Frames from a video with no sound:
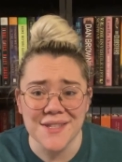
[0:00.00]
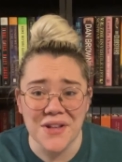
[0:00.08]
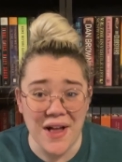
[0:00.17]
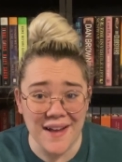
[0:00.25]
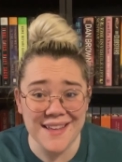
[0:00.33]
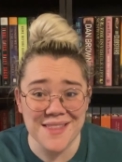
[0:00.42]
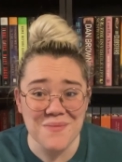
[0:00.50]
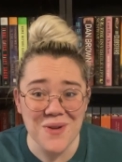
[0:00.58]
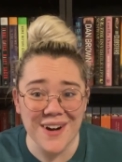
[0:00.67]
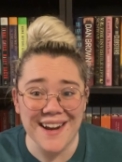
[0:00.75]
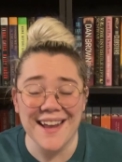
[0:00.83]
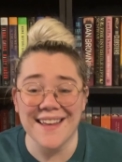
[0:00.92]
o'clock in the
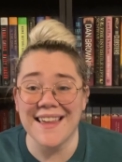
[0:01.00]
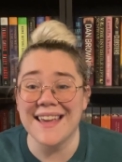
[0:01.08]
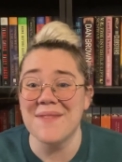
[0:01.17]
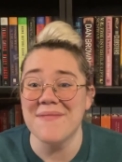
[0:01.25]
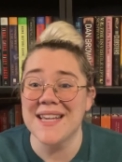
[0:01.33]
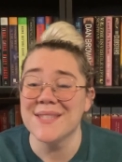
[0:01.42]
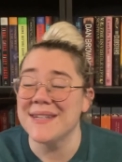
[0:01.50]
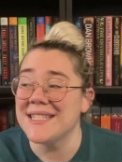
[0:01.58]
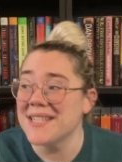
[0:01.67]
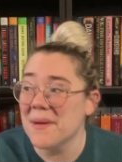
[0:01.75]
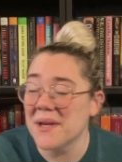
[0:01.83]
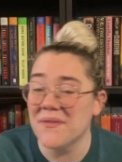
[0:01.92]
morning. Like it makes my
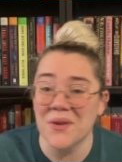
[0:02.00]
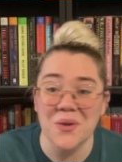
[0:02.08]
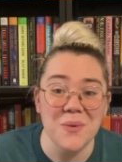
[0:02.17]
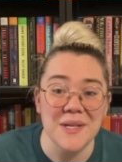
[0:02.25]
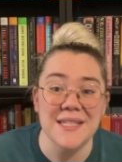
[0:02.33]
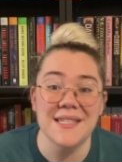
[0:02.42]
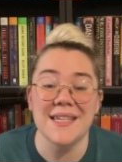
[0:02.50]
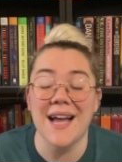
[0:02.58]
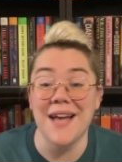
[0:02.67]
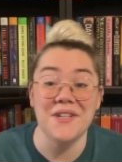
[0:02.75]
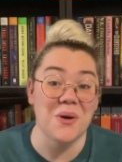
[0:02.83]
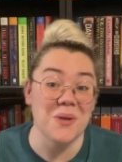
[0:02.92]
stomach feel queasy.
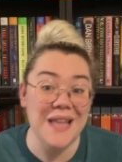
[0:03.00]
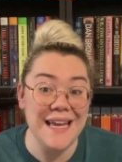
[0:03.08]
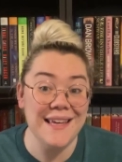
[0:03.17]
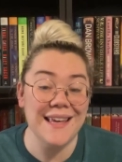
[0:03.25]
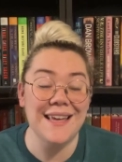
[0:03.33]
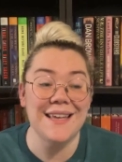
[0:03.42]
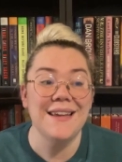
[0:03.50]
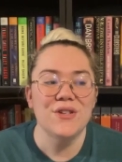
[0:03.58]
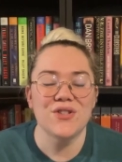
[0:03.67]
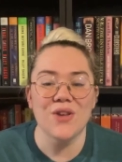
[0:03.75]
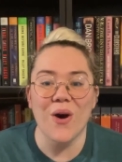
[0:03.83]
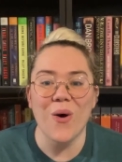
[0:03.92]
I don't like it.
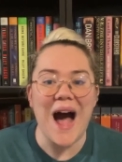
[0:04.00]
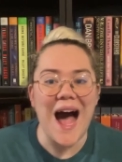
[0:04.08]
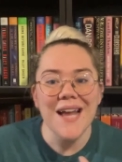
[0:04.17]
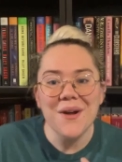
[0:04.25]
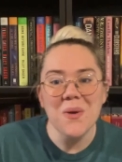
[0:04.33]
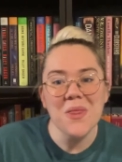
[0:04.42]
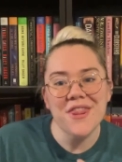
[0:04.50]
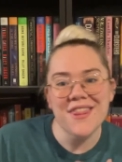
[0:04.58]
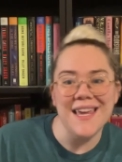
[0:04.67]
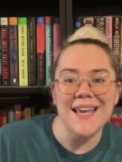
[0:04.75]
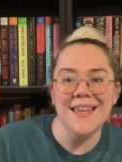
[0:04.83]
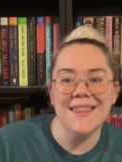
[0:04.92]
So I don't
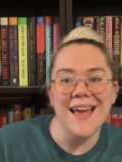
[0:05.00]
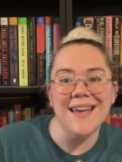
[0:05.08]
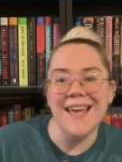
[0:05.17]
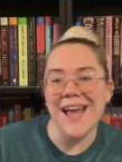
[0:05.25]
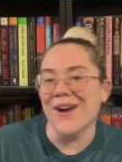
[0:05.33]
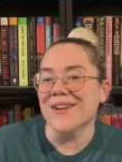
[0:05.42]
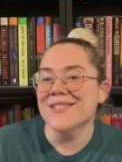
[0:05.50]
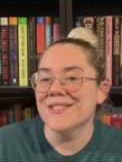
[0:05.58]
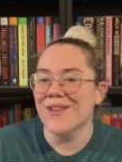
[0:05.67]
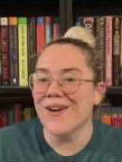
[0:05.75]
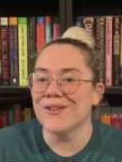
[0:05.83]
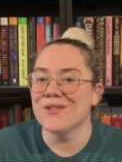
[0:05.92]
think that Karin
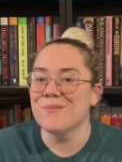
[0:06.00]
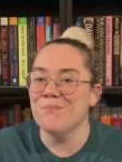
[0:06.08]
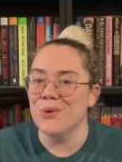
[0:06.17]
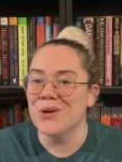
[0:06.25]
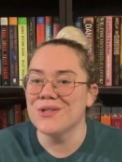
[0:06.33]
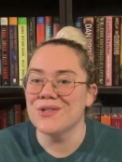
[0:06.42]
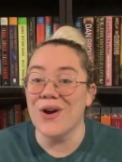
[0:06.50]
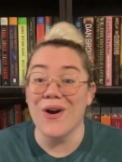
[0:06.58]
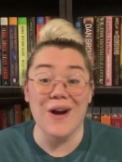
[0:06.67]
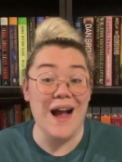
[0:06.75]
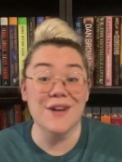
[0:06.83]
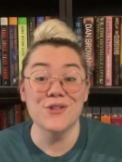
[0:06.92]
Slaughter's books
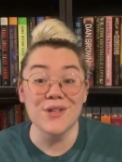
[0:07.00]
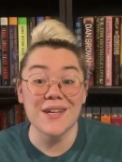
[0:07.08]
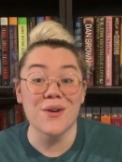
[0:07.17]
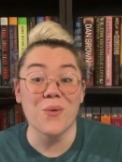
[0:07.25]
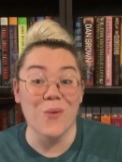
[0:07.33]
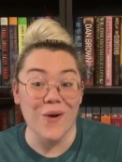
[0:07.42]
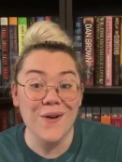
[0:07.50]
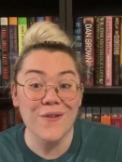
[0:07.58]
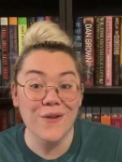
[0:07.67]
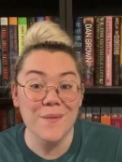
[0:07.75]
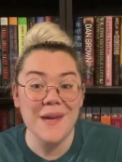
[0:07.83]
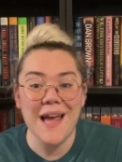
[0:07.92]
are actually going to work
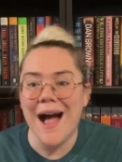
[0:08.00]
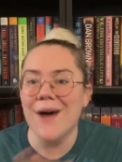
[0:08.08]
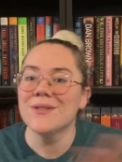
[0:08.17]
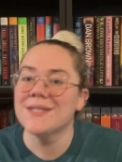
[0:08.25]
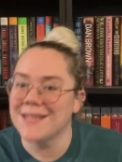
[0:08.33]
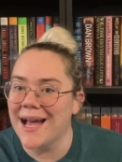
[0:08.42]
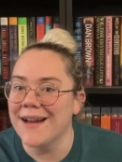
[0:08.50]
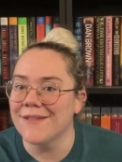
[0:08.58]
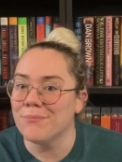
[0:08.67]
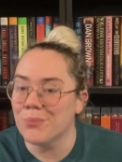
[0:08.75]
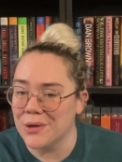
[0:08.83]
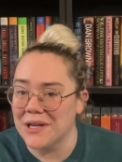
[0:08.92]
for me outside
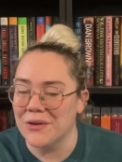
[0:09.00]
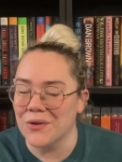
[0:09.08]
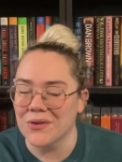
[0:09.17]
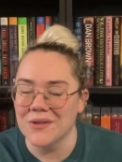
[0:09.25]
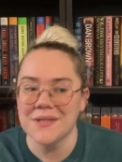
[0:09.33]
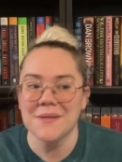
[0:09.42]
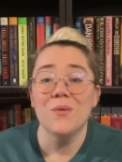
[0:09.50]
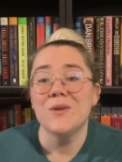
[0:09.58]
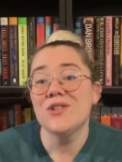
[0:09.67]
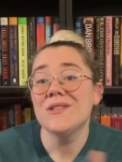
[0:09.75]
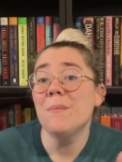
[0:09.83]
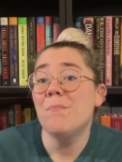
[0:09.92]
of Pretty Girls, which
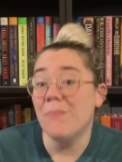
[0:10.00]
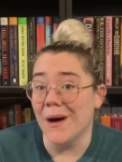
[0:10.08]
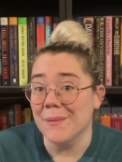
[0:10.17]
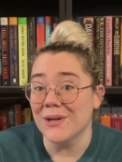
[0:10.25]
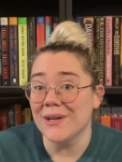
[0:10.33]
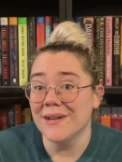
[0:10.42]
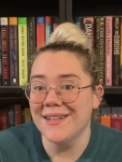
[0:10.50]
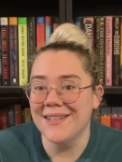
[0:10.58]
is a bummer